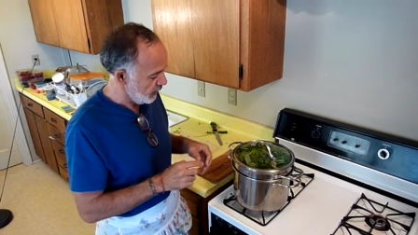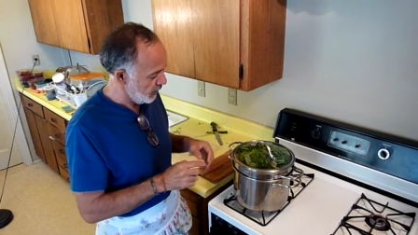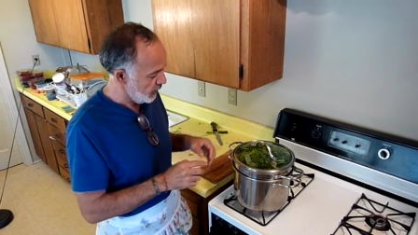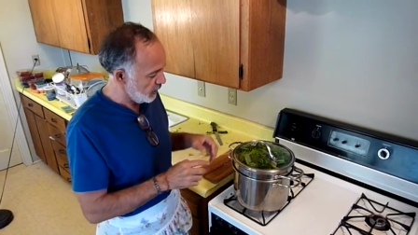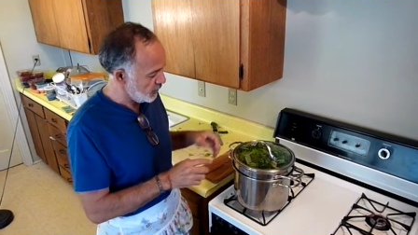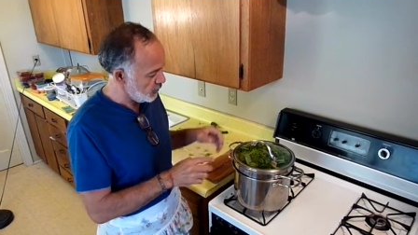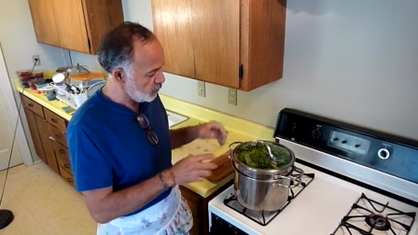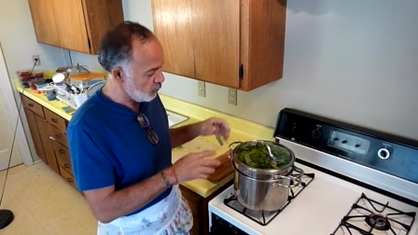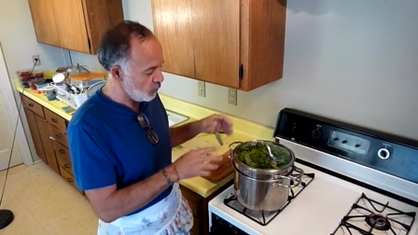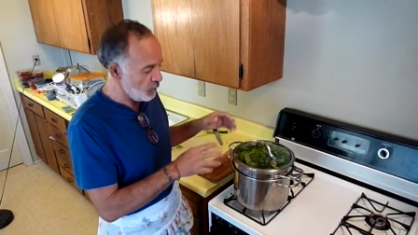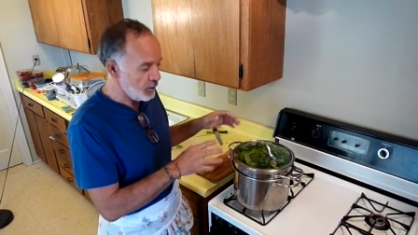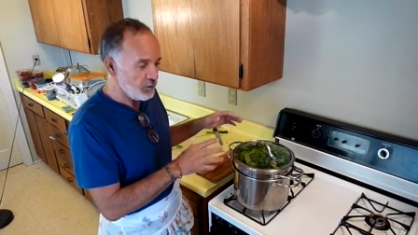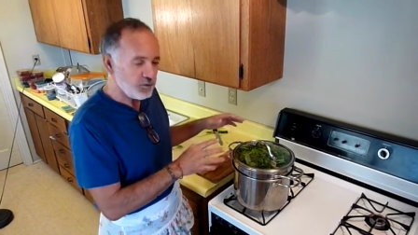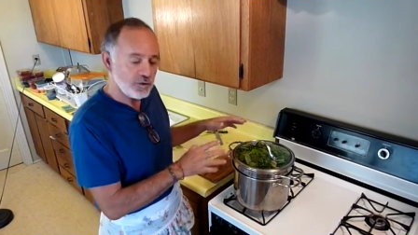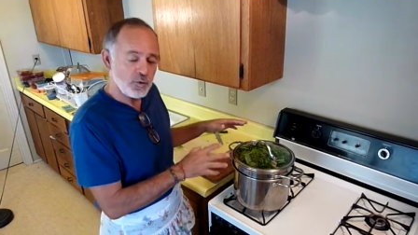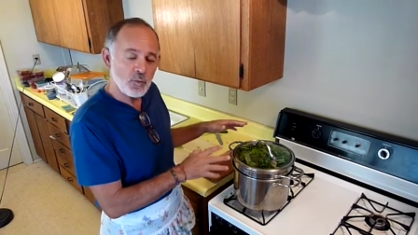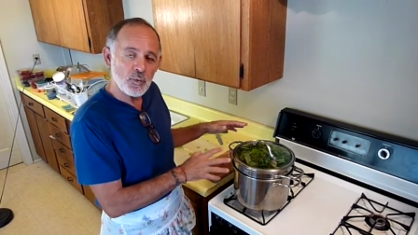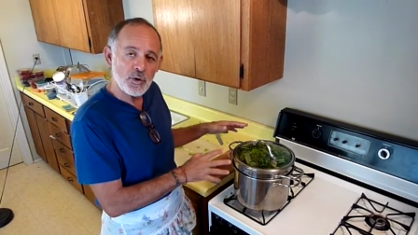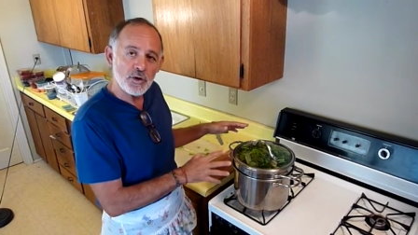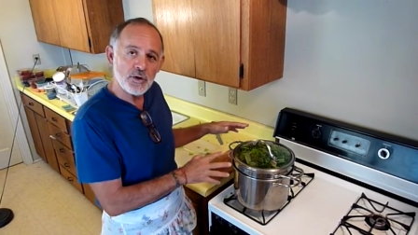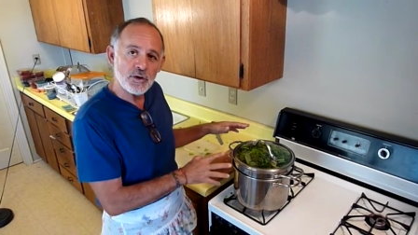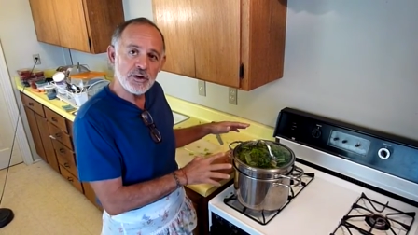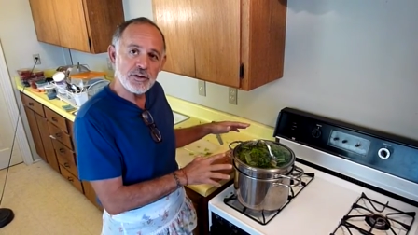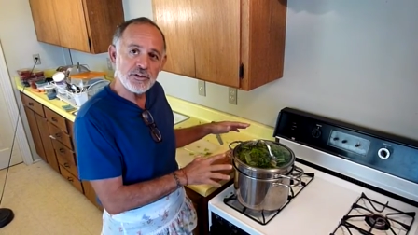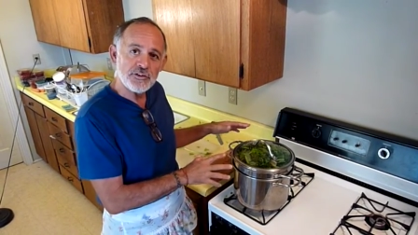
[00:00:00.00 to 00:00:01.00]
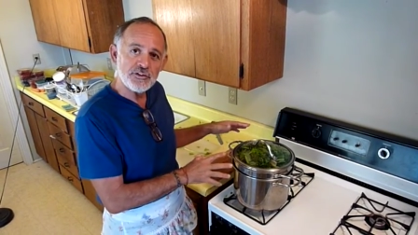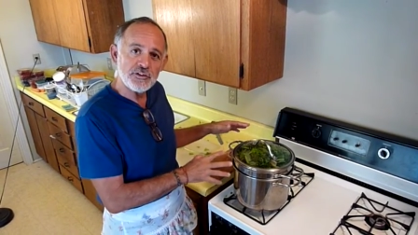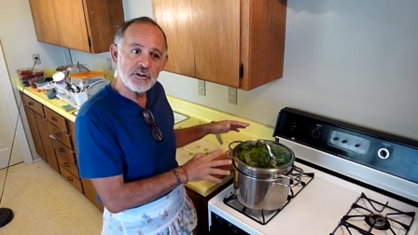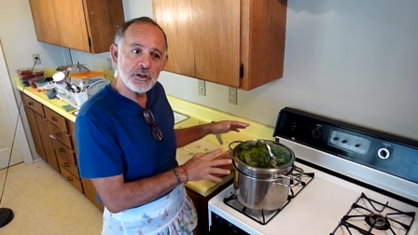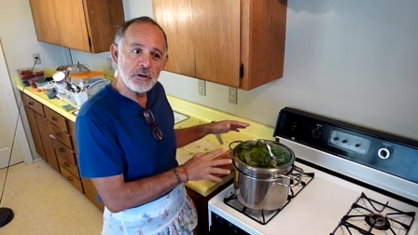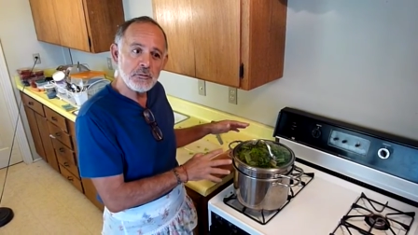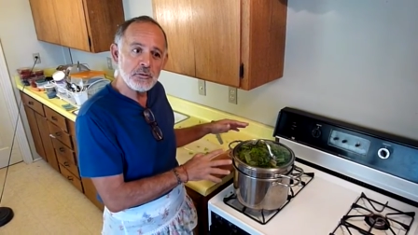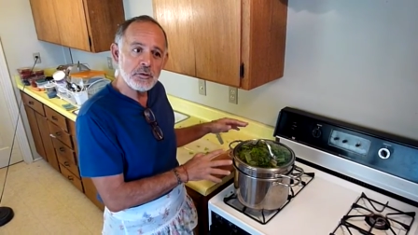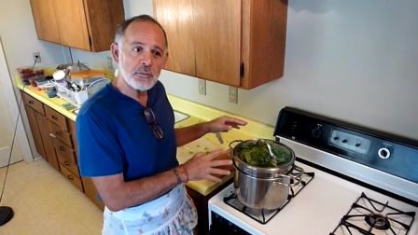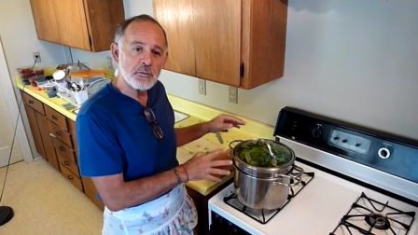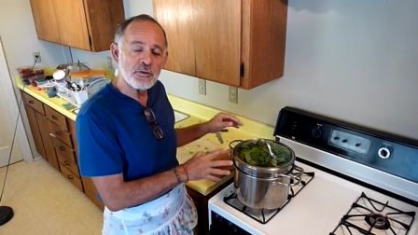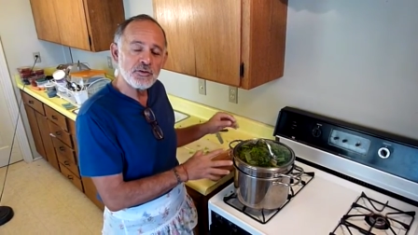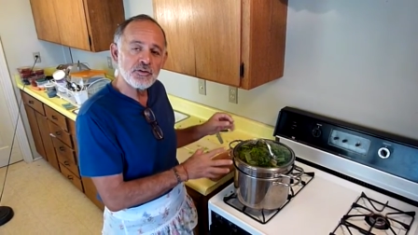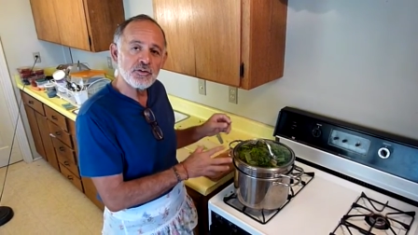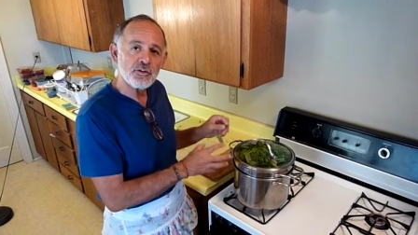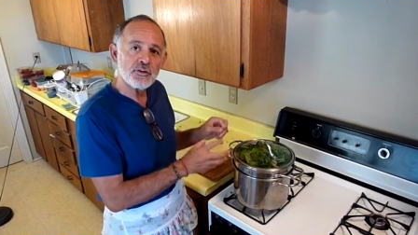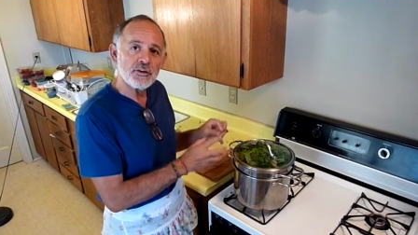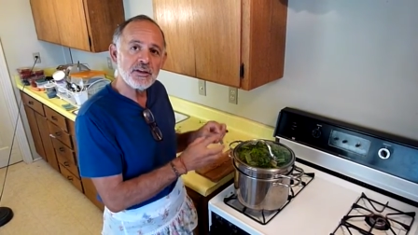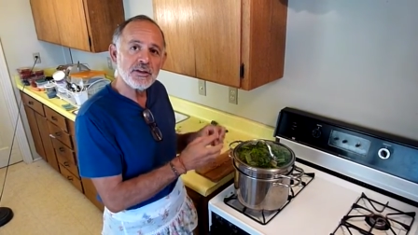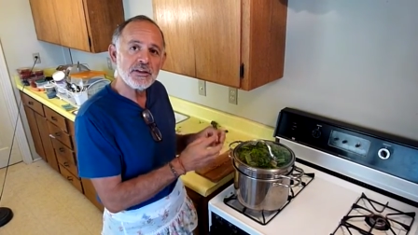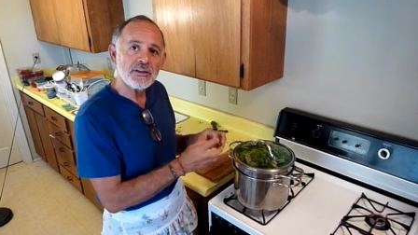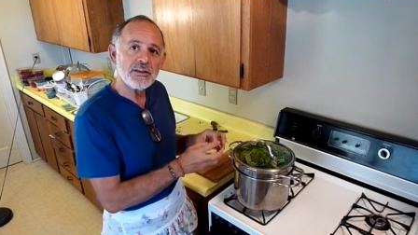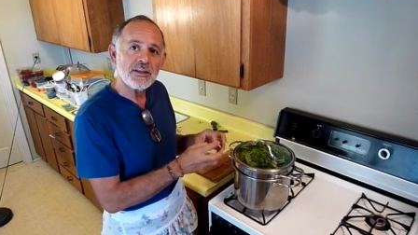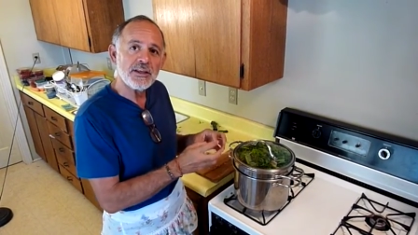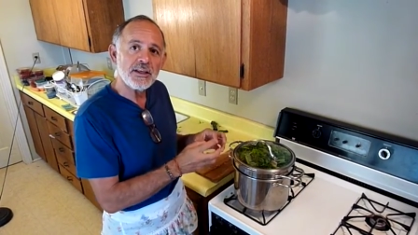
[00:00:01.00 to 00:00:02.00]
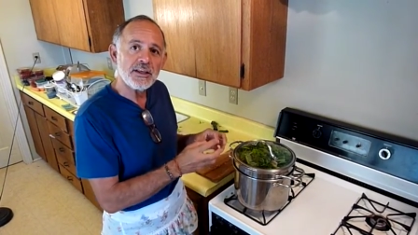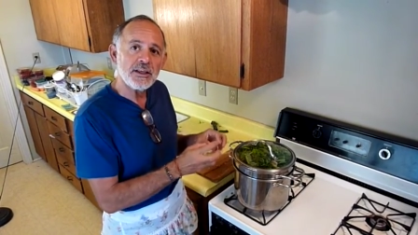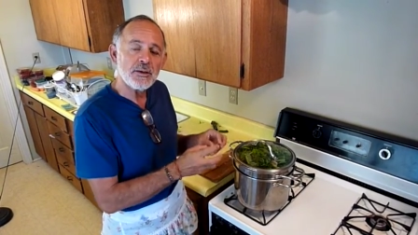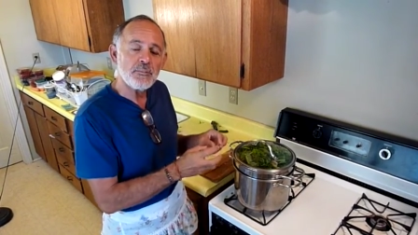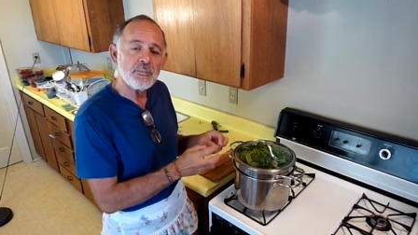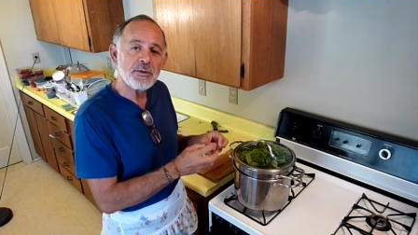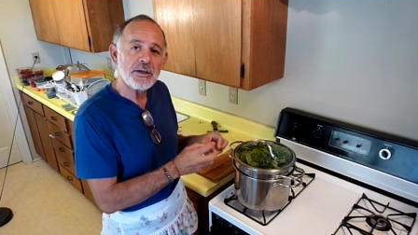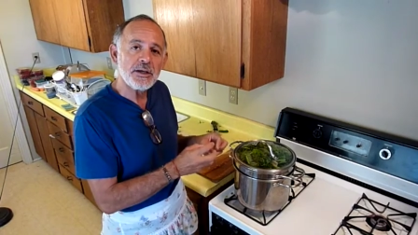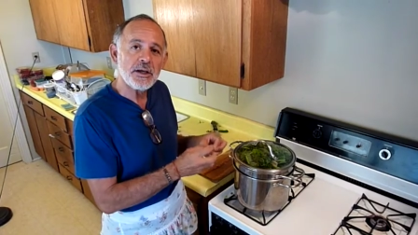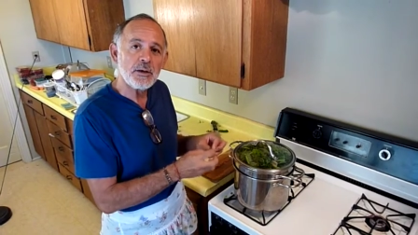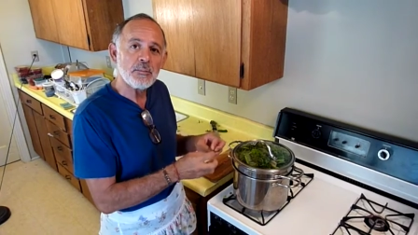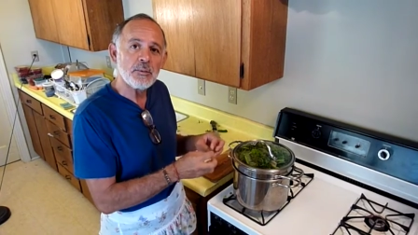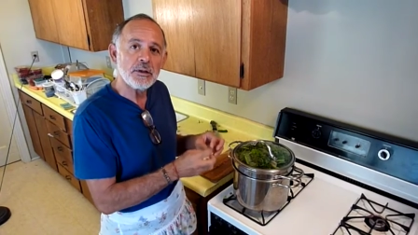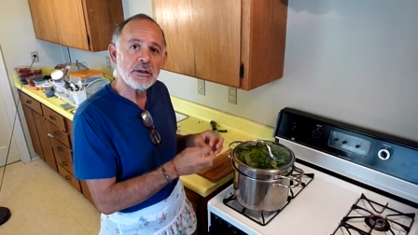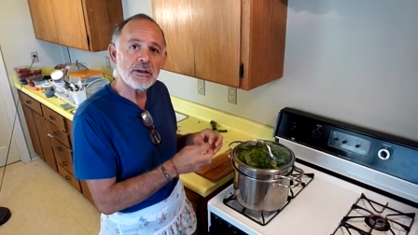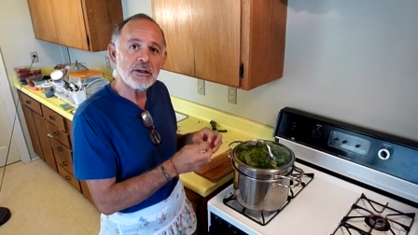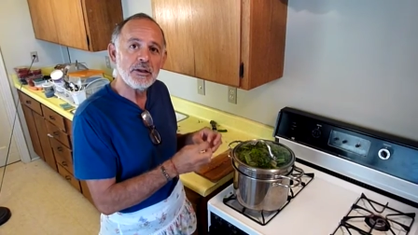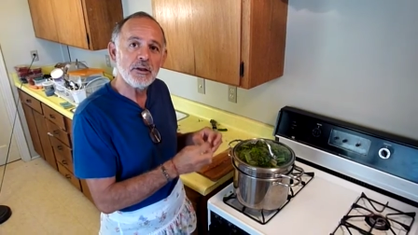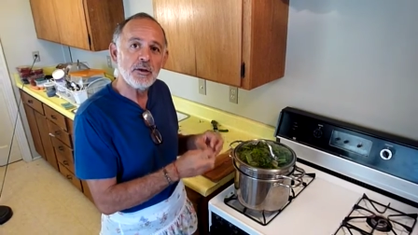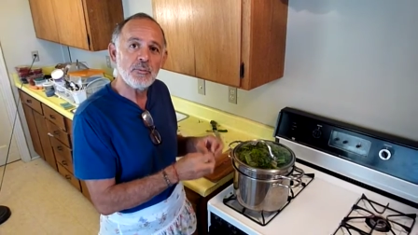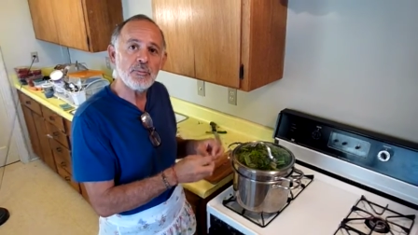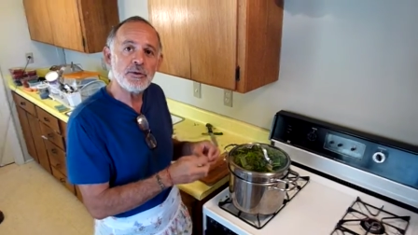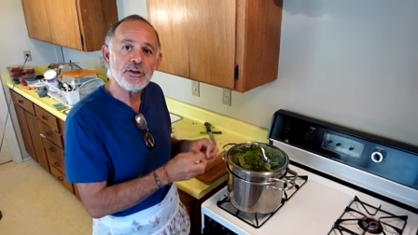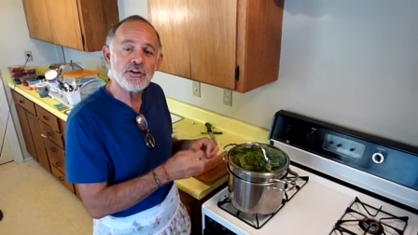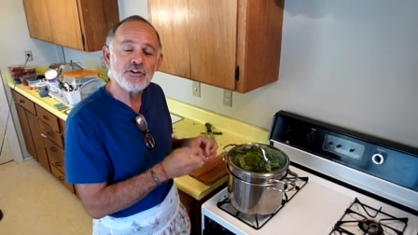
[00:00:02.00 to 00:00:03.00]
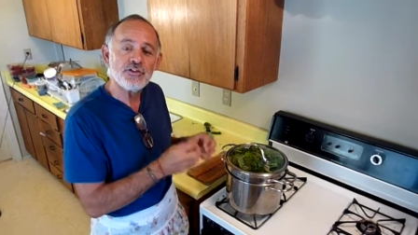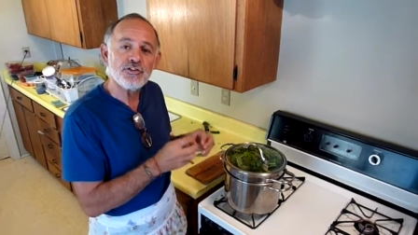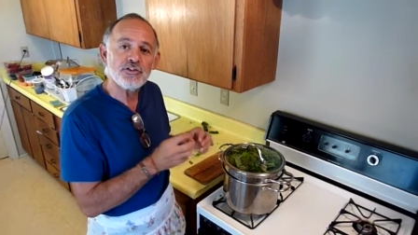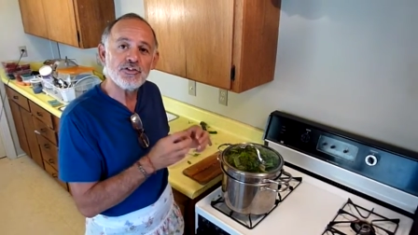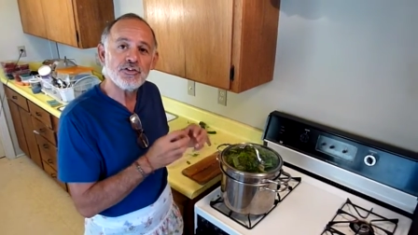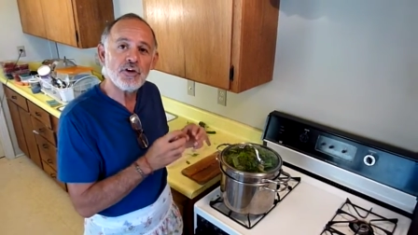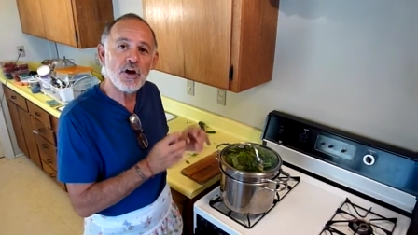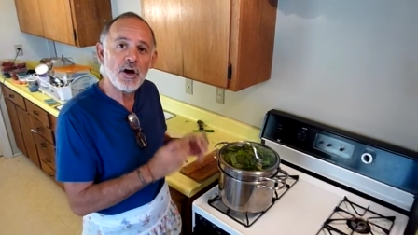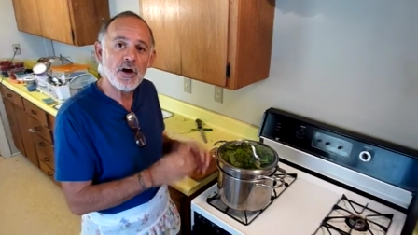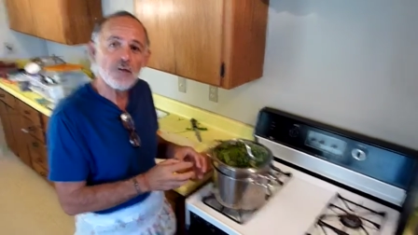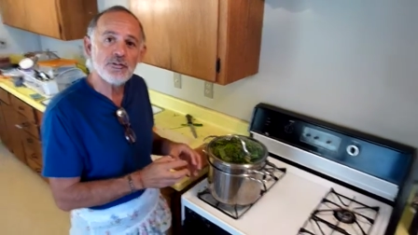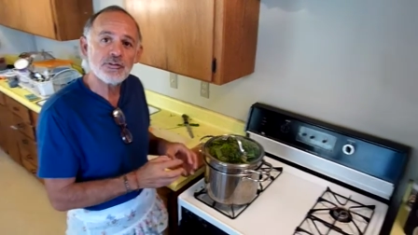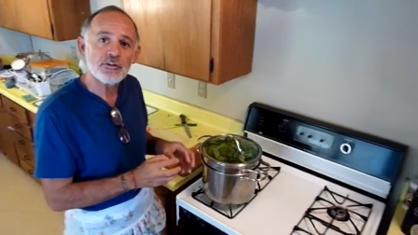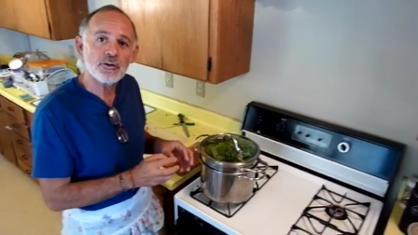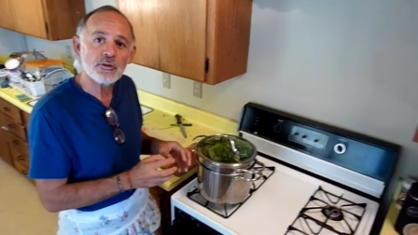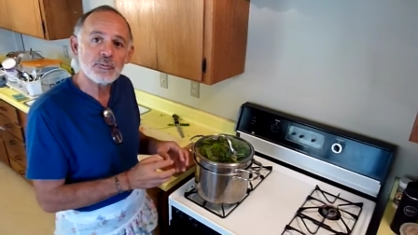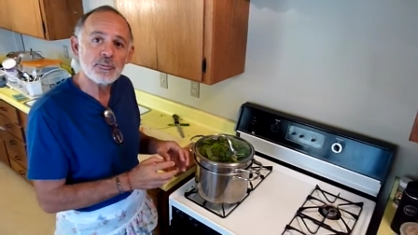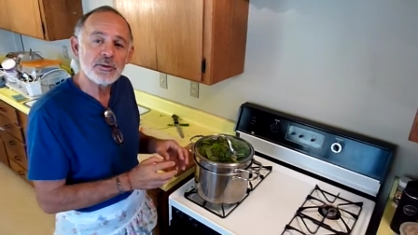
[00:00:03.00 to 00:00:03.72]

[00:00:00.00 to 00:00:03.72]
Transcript: And the reason we're going to steam them is so that they can become a little bit softer,